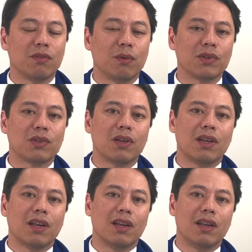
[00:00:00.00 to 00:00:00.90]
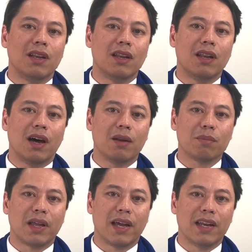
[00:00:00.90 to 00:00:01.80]
If it was not
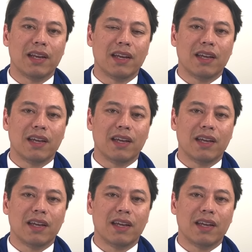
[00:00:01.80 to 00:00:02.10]
planned,